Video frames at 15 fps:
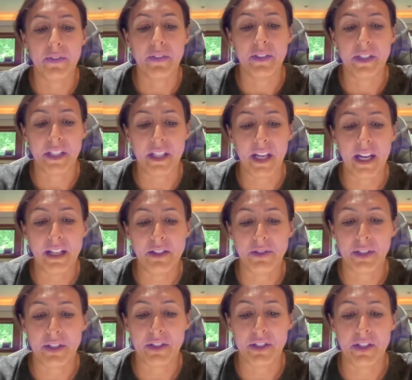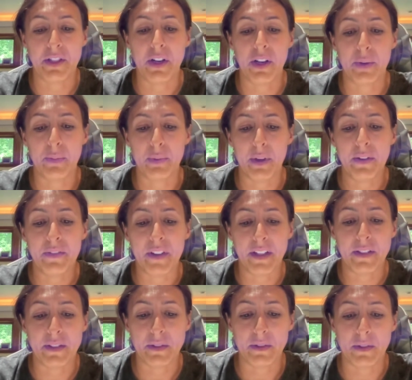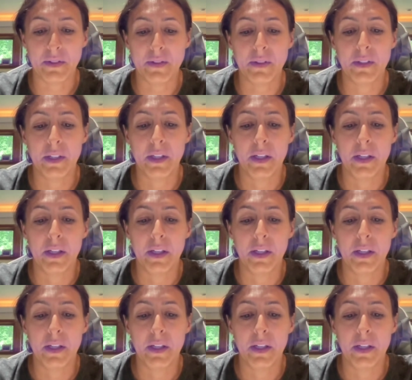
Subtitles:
dehydration, our blood vessels